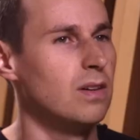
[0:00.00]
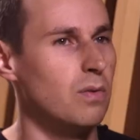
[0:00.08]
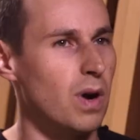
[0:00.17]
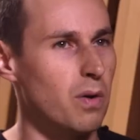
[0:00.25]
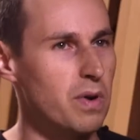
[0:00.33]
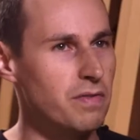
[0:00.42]

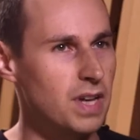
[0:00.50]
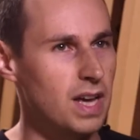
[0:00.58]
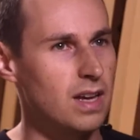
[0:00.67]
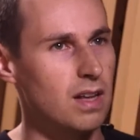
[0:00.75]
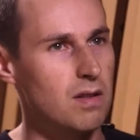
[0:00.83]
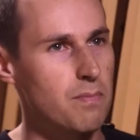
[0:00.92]
where we've
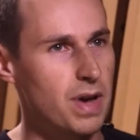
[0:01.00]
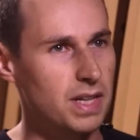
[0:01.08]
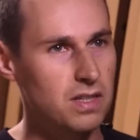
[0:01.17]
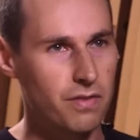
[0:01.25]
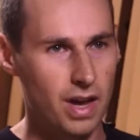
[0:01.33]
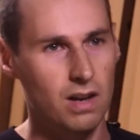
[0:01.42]
taken the
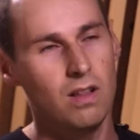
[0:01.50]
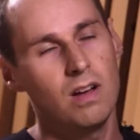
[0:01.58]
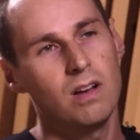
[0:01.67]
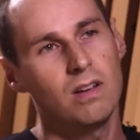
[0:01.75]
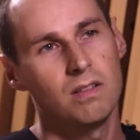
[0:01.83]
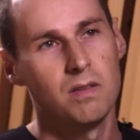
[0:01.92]
best of
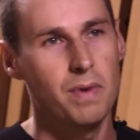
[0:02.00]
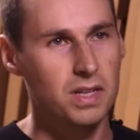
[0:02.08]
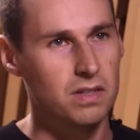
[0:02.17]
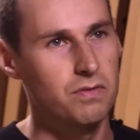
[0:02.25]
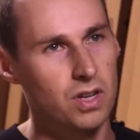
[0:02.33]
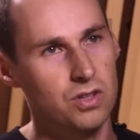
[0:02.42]
analog, the
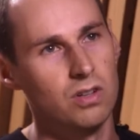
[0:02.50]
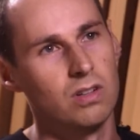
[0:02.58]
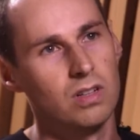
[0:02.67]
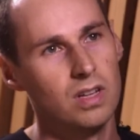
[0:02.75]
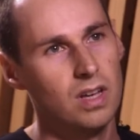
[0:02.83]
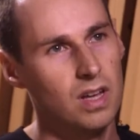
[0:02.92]
best of
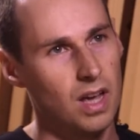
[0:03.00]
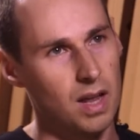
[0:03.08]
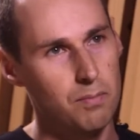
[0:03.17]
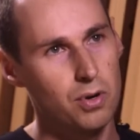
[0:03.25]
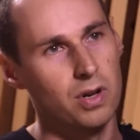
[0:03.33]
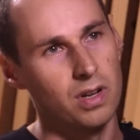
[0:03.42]
digital,
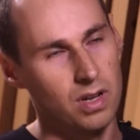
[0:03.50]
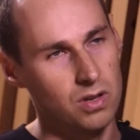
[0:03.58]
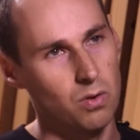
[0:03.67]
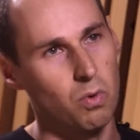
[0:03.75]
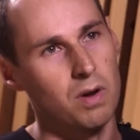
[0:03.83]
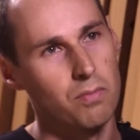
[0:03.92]
and put it
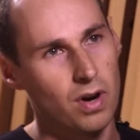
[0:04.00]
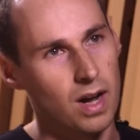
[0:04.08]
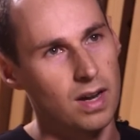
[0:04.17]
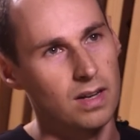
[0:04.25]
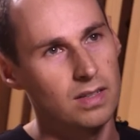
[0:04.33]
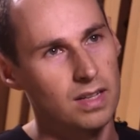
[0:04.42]
into one
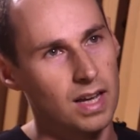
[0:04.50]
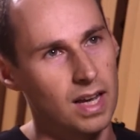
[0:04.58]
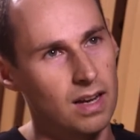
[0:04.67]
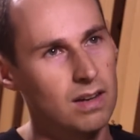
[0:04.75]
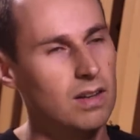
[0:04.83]
product. And